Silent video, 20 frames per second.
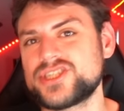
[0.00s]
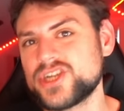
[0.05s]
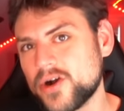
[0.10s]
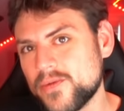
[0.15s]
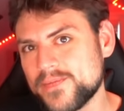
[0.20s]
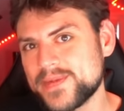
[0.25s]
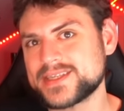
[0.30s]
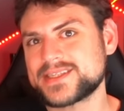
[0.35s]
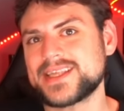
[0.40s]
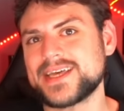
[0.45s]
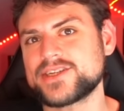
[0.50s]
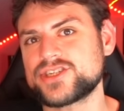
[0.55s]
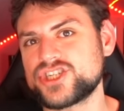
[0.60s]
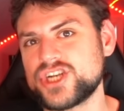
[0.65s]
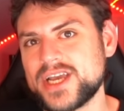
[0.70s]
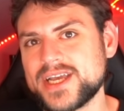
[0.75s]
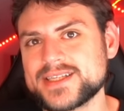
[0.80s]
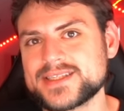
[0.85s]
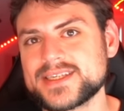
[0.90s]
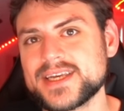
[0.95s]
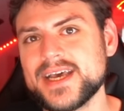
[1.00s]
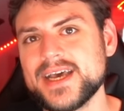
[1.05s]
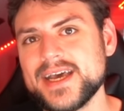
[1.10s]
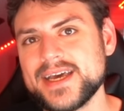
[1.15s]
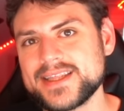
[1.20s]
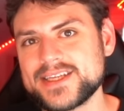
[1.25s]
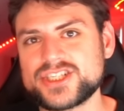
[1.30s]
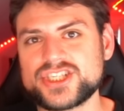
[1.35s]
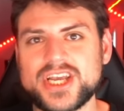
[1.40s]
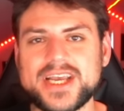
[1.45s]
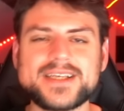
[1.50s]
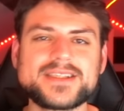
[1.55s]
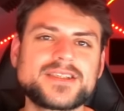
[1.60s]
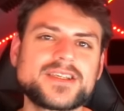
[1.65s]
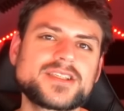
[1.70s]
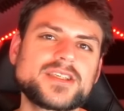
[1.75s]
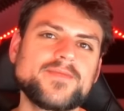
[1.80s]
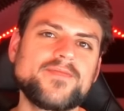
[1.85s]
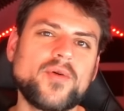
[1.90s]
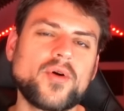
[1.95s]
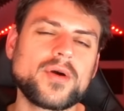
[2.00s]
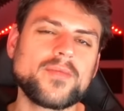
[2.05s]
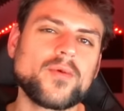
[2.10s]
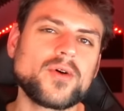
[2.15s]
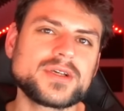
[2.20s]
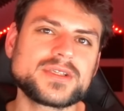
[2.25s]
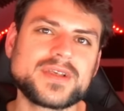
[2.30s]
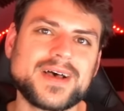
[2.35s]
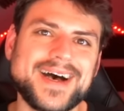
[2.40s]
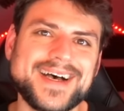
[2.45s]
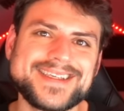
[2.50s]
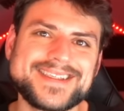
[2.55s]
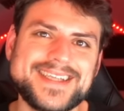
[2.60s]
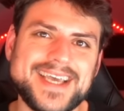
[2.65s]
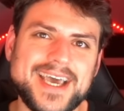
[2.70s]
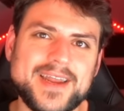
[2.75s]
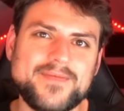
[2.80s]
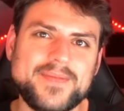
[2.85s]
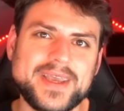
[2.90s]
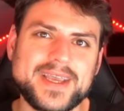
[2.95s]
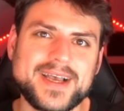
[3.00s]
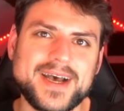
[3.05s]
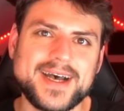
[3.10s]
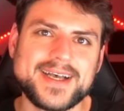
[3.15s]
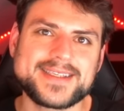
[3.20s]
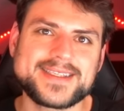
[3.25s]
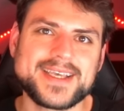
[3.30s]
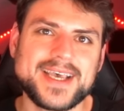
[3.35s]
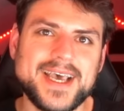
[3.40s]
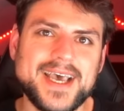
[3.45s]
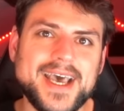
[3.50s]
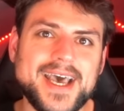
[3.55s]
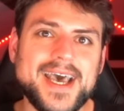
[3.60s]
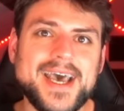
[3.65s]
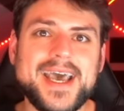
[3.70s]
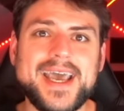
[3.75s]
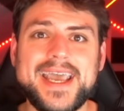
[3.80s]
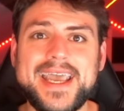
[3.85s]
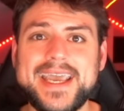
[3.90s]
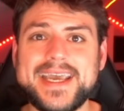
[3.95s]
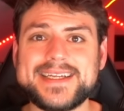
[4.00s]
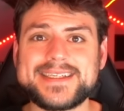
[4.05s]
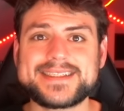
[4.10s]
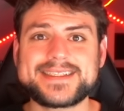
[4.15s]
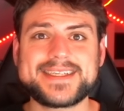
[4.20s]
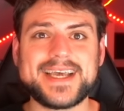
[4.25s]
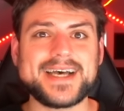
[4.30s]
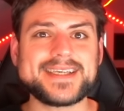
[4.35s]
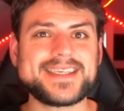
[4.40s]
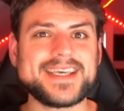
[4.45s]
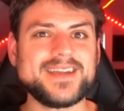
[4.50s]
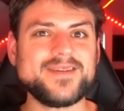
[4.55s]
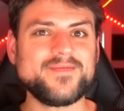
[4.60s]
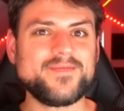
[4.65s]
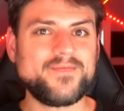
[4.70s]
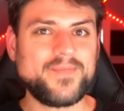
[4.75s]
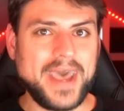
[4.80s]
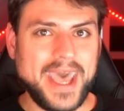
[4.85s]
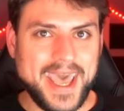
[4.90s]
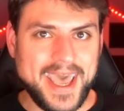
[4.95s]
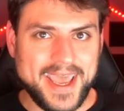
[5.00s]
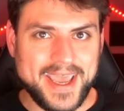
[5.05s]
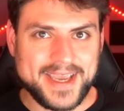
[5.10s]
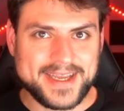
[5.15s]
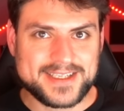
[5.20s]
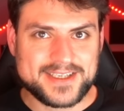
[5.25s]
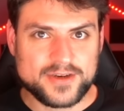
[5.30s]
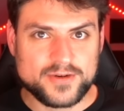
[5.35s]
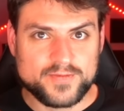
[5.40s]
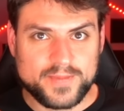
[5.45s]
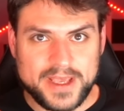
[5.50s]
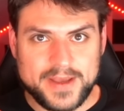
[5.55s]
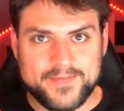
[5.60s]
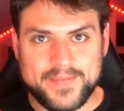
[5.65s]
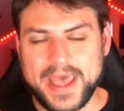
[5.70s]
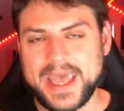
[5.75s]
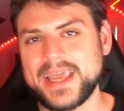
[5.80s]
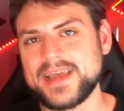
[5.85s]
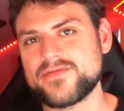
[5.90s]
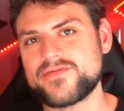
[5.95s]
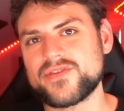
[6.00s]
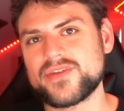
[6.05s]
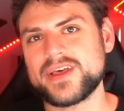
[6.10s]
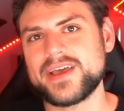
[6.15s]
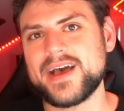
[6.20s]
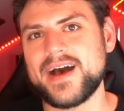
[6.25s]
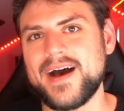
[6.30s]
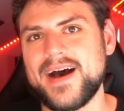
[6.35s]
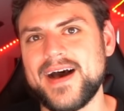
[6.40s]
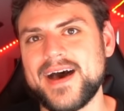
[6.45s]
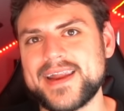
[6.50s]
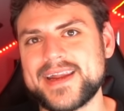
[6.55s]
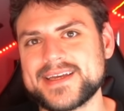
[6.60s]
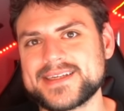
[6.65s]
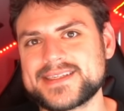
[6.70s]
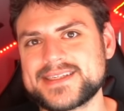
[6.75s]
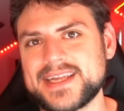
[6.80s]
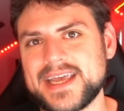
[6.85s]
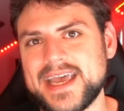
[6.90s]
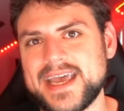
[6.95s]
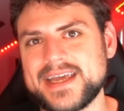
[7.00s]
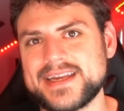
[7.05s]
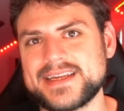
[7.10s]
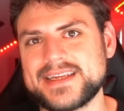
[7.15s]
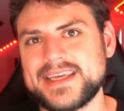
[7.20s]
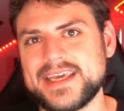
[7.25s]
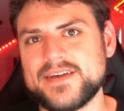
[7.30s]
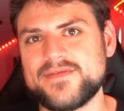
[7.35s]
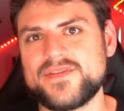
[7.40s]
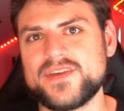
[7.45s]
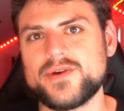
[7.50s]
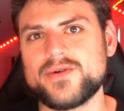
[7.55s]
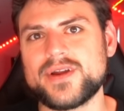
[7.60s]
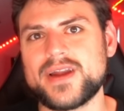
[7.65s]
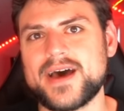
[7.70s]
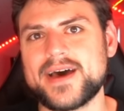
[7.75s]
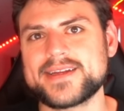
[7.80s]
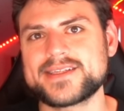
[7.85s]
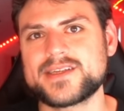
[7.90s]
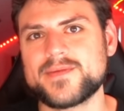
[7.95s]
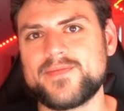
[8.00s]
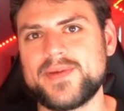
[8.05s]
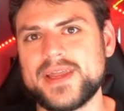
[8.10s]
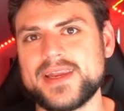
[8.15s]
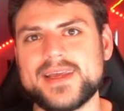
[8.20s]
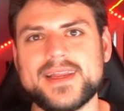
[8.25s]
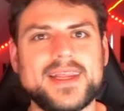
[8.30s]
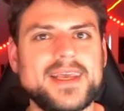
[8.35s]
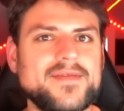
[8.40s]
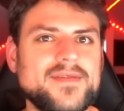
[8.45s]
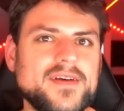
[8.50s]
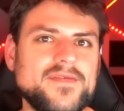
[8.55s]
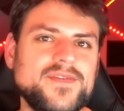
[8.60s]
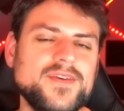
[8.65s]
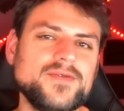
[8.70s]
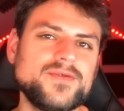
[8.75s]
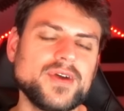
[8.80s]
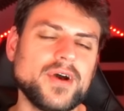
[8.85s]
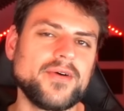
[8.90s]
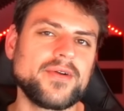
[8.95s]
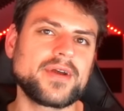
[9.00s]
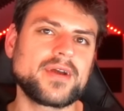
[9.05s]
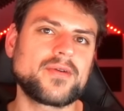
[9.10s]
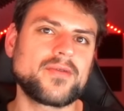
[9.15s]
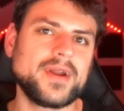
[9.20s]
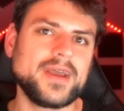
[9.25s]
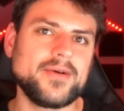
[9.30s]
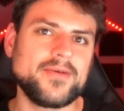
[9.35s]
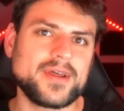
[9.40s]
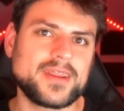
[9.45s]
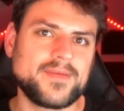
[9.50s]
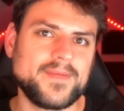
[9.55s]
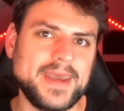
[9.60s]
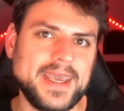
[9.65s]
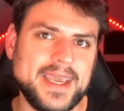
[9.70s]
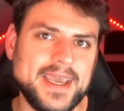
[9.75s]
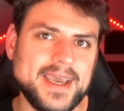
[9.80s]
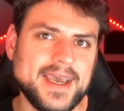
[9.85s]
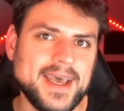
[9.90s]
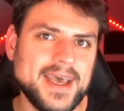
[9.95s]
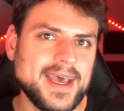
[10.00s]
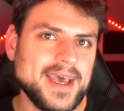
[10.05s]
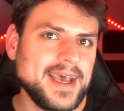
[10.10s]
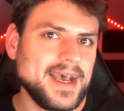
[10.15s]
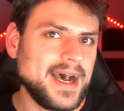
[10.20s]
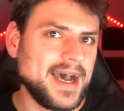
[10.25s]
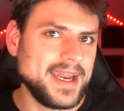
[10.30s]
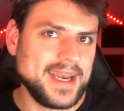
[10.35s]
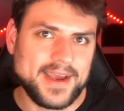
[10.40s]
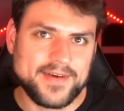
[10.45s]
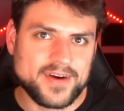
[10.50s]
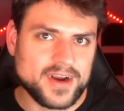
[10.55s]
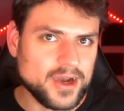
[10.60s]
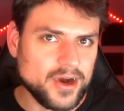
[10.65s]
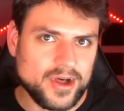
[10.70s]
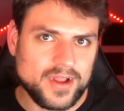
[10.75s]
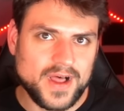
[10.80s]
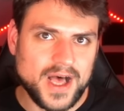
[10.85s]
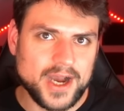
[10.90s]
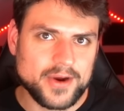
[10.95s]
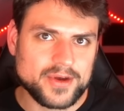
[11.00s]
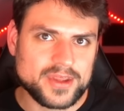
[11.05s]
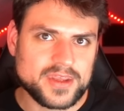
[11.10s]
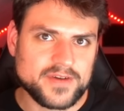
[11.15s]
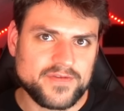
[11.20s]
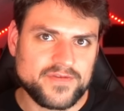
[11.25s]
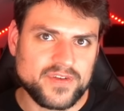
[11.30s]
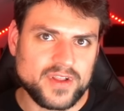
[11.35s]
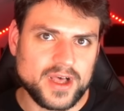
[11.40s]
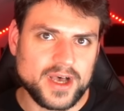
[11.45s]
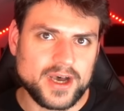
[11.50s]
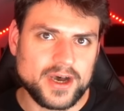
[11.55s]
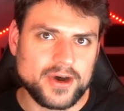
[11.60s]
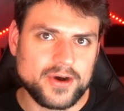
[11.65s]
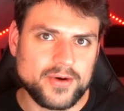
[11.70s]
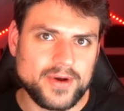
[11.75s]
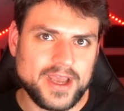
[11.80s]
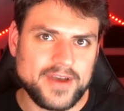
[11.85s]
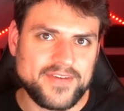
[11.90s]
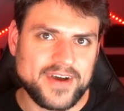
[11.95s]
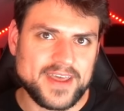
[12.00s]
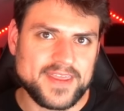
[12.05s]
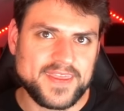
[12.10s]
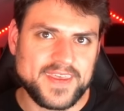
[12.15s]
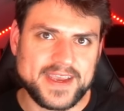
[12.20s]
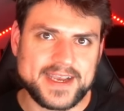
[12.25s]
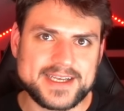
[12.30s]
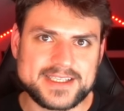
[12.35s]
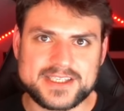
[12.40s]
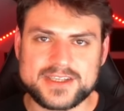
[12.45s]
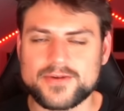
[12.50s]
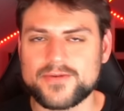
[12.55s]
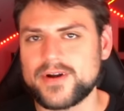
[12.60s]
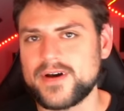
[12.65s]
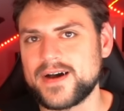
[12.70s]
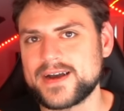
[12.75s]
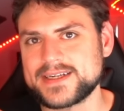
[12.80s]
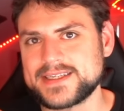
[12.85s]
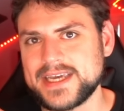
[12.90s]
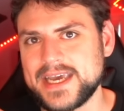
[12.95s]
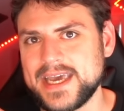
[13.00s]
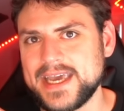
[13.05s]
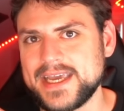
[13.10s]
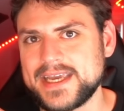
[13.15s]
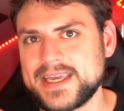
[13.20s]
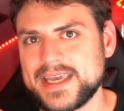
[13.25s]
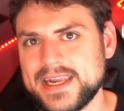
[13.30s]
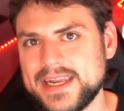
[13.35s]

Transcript: Don't miss that chance. The chance to support Moore's Law is Dead, because it doesn't pay to be painfully honest and give you an honest opinion, even if you don't agree with me. I never go along with the flow if I think it's the wrong take.